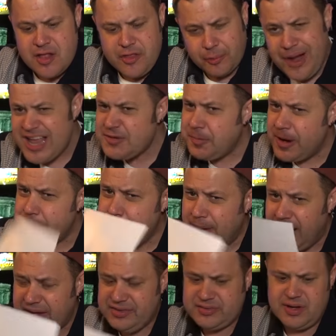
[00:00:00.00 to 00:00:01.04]
The Raspberry
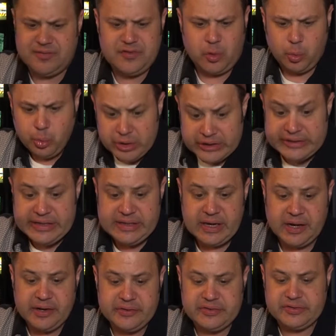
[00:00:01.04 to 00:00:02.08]
Pi stuff stuff though really does.